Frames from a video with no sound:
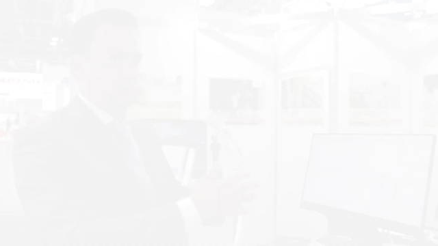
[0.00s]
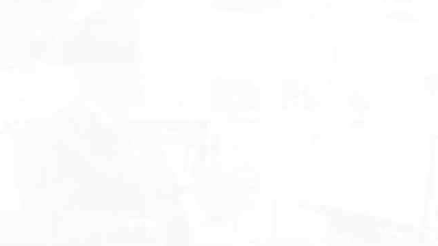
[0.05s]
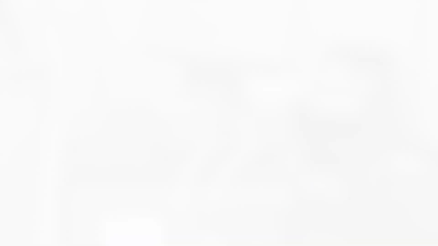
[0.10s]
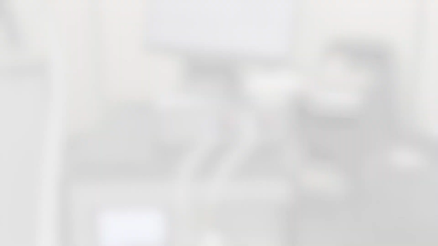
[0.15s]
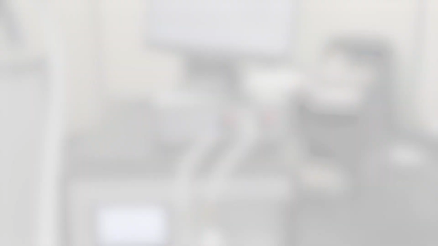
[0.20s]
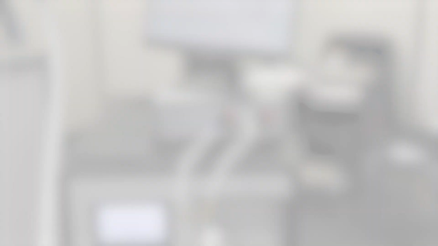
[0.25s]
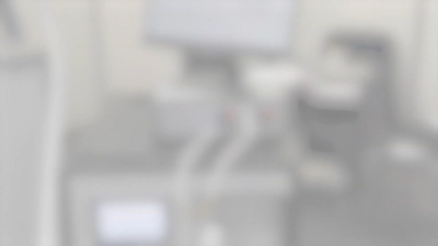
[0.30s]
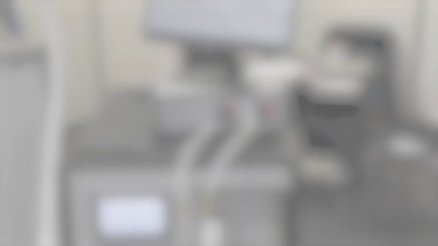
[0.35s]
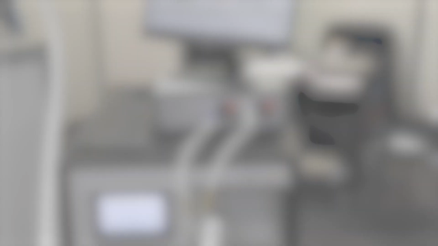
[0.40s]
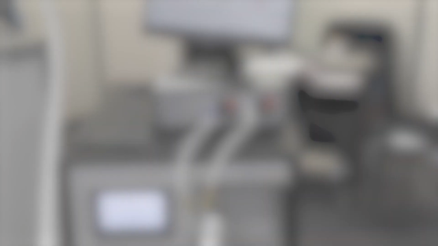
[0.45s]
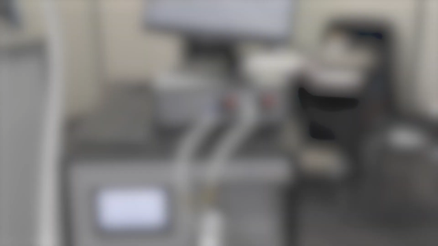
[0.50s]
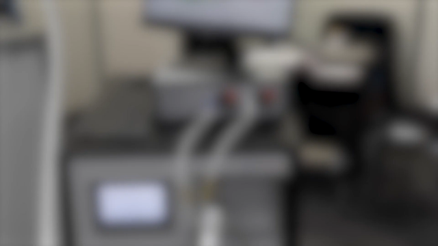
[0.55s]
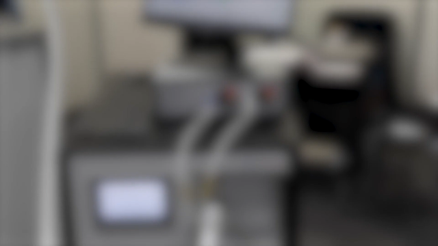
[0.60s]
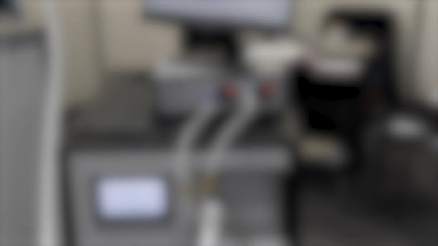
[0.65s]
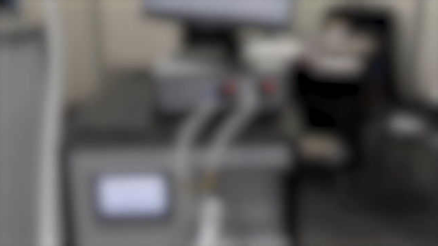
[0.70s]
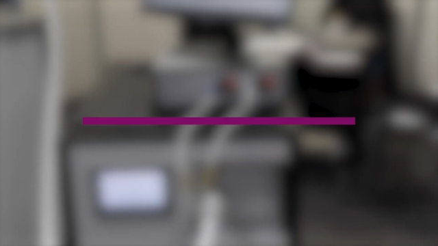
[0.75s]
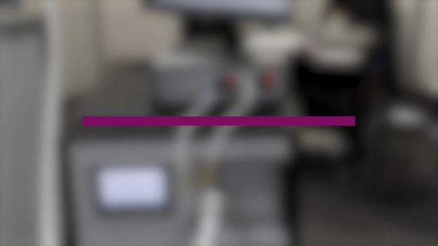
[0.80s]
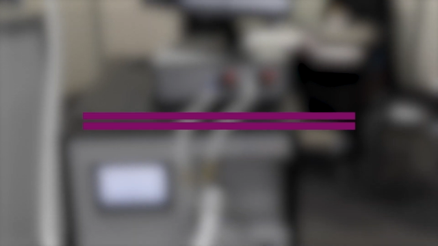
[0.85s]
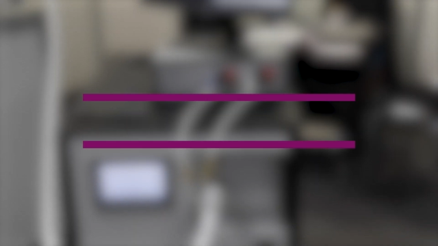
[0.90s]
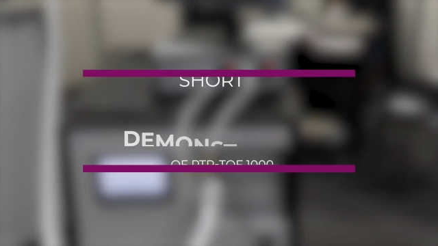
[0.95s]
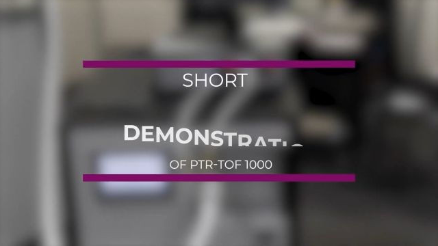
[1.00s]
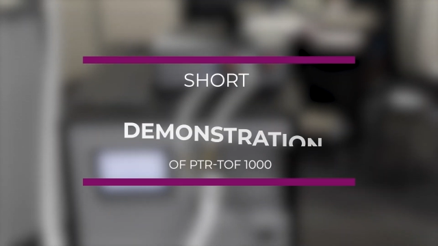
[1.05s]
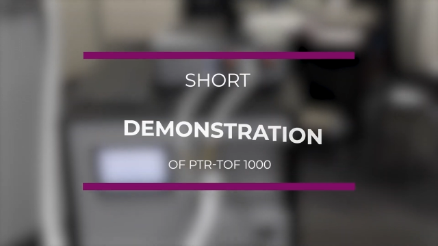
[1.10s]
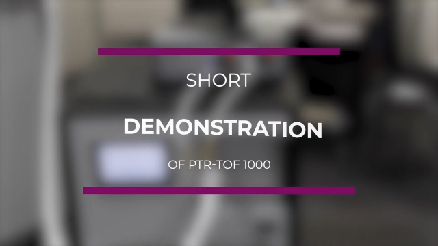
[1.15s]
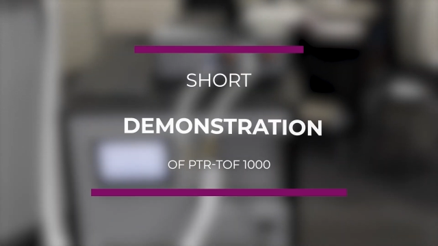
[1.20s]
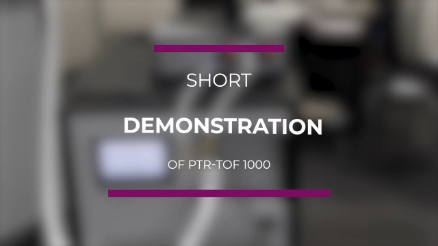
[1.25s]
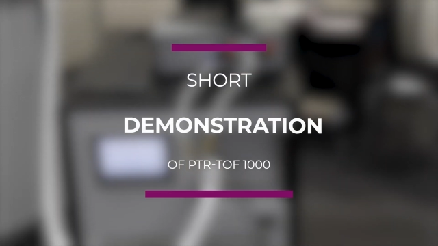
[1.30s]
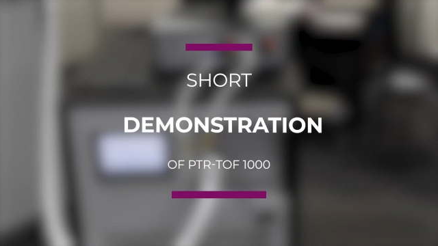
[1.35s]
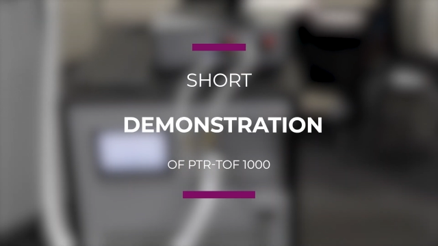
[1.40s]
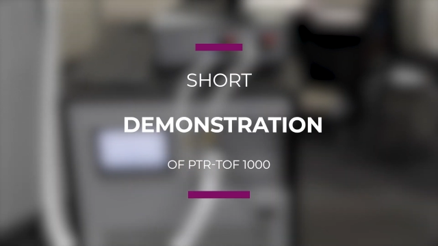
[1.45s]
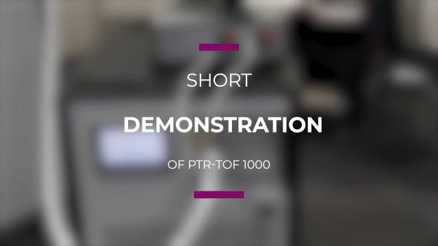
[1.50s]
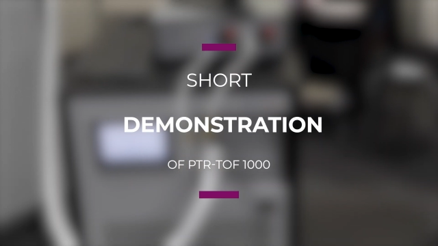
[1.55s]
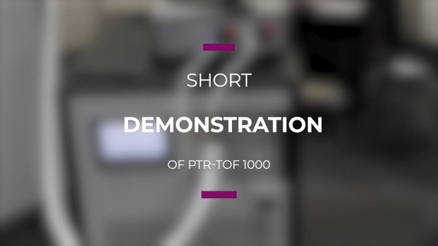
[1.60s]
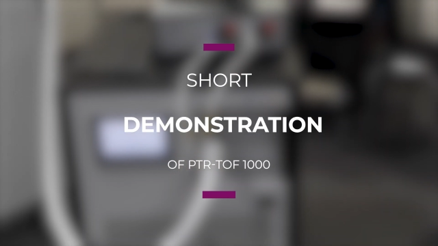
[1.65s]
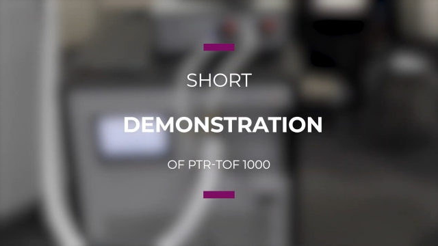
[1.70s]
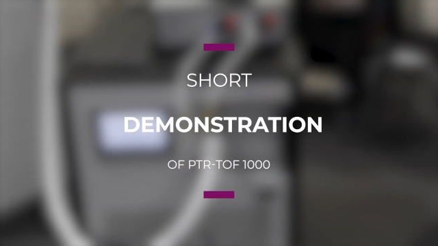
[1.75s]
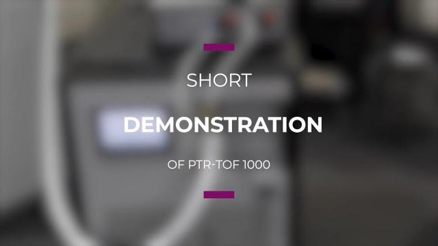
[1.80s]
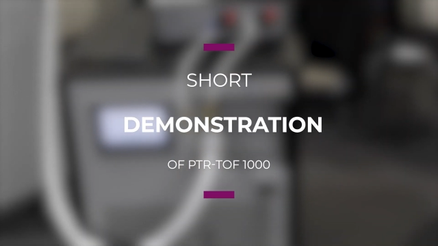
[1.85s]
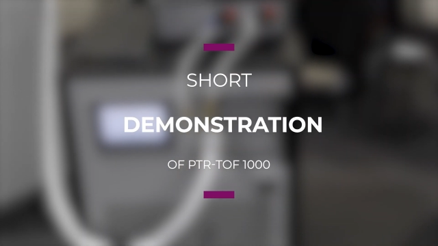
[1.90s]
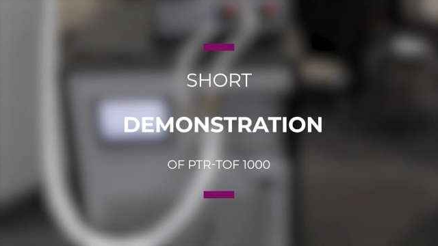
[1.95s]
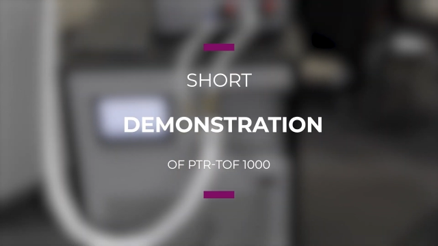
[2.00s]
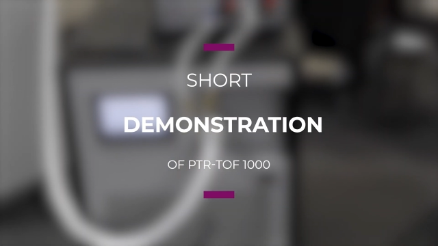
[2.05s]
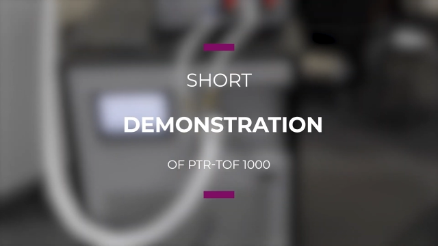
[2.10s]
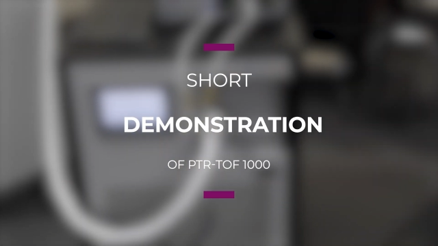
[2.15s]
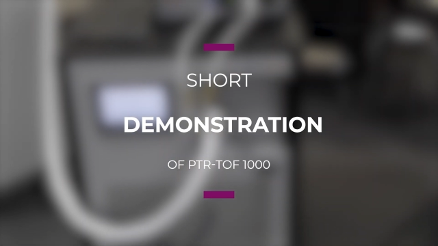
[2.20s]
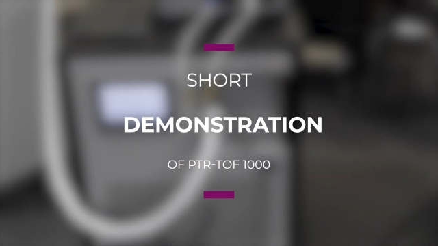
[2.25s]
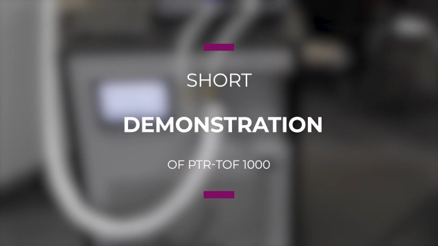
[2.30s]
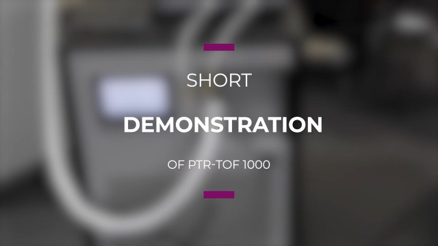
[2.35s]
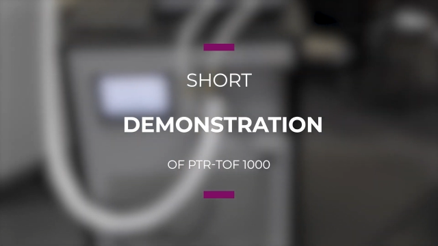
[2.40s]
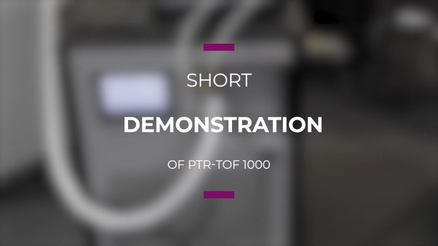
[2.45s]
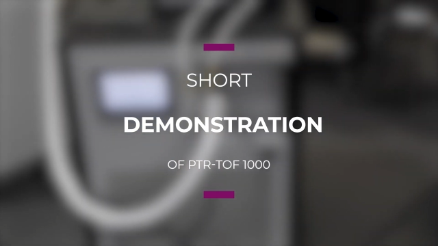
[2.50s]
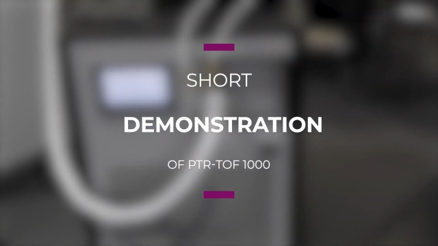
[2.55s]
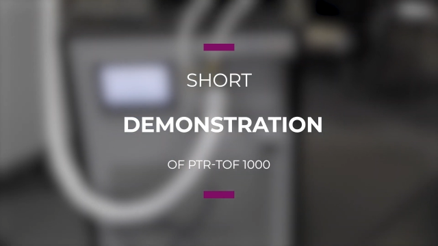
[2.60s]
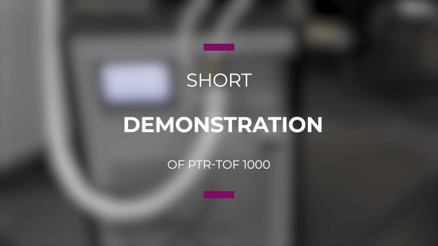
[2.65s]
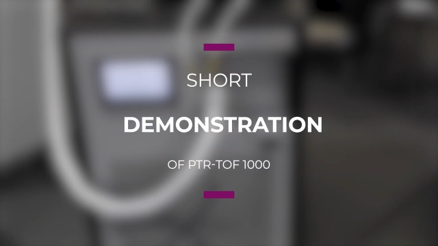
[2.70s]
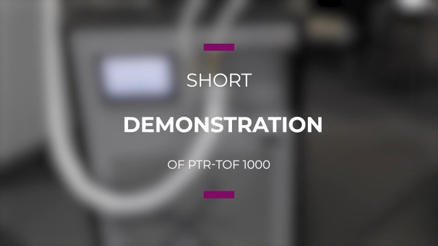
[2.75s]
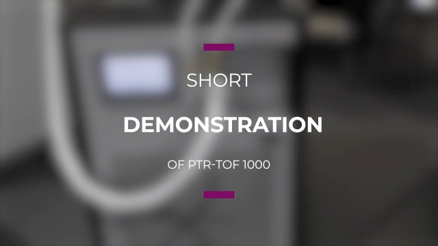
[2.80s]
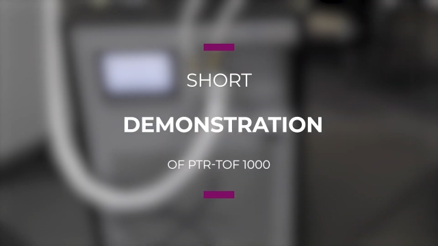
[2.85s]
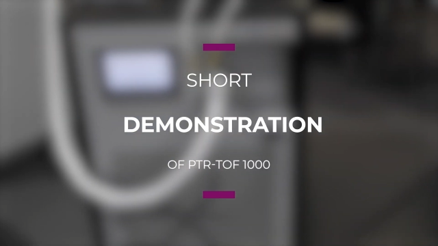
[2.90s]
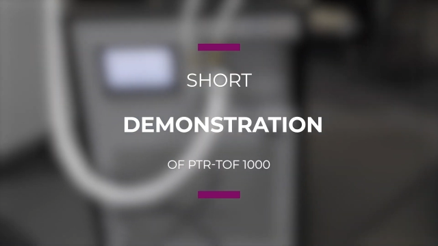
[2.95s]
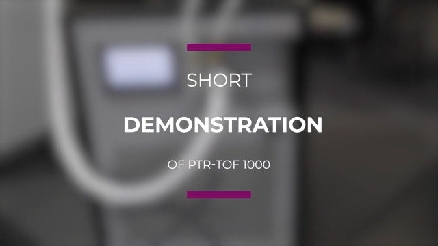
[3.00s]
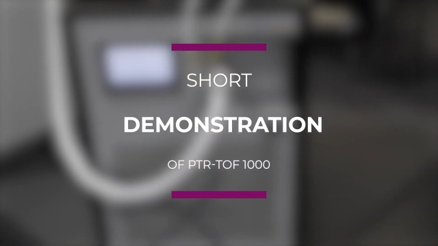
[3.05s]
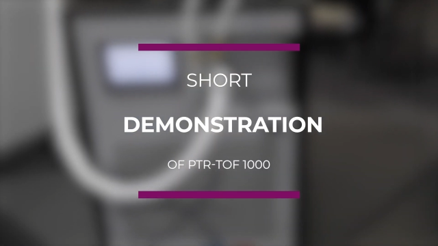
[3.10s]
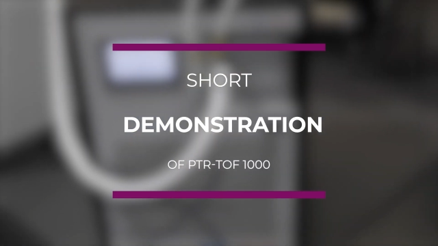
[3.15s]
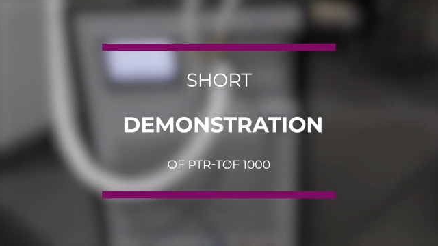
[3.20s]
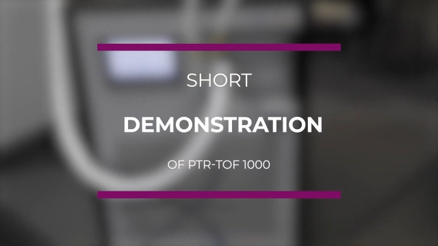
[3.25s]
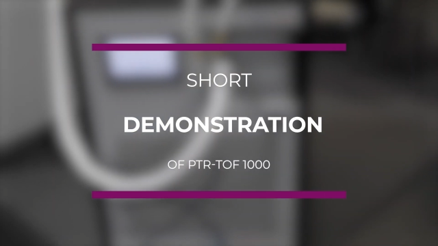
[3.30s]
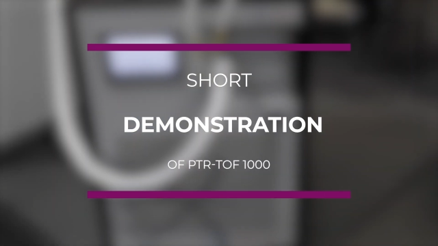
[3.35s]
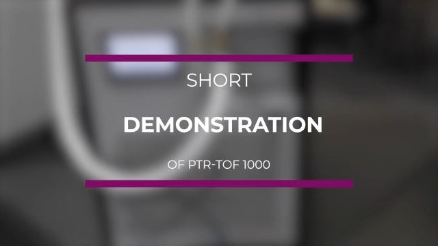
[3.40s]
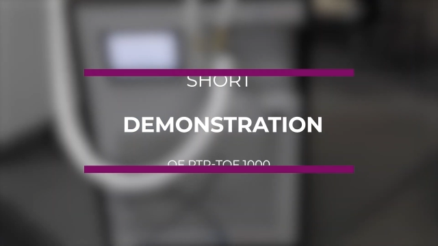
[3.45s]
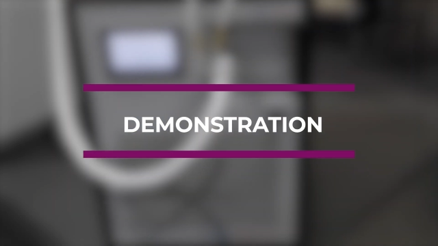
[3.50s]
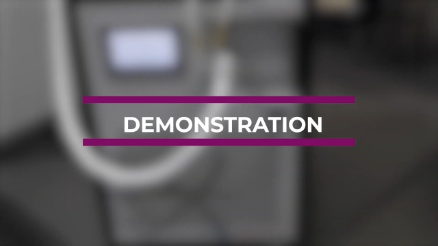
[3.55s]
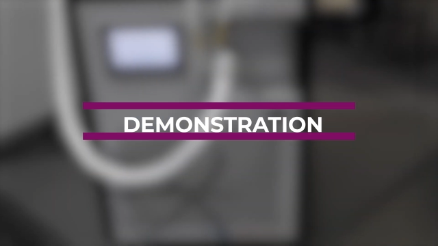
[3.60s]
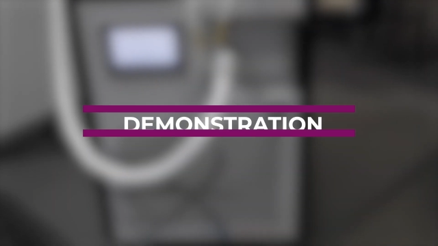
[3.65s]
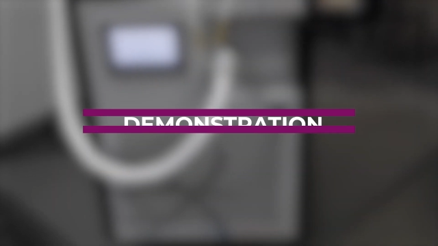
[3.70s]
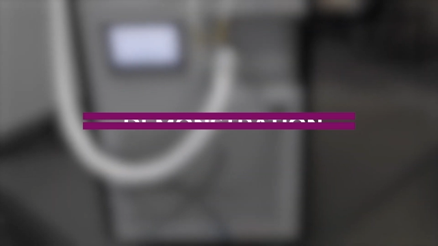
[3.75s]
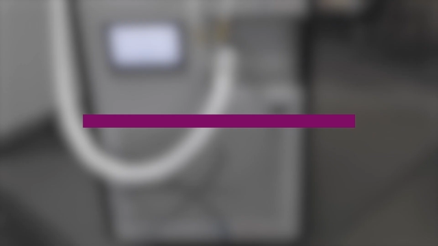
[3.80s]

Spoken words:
(no speaker visible)